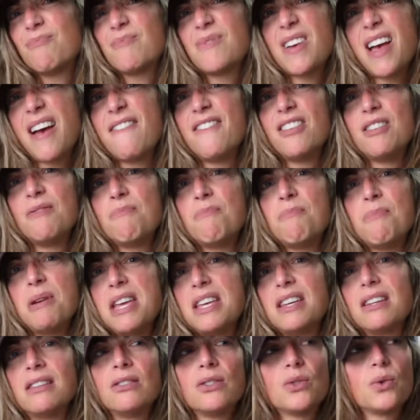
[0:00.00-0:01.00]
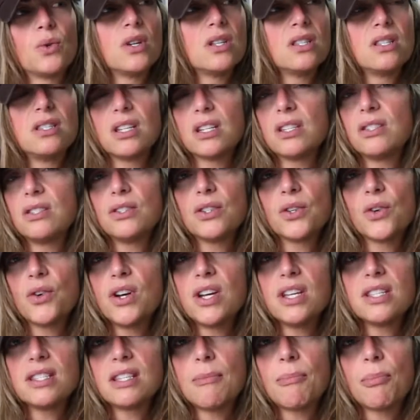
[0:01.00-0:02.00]
Kevin Bacon sort of 6
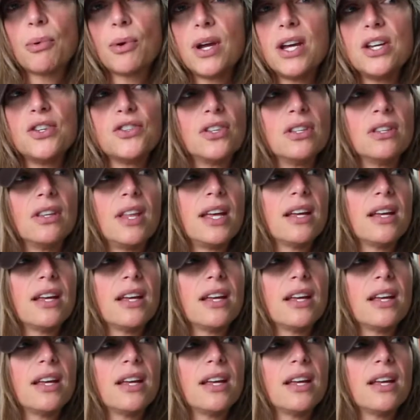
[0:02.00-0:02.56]
degree of separation.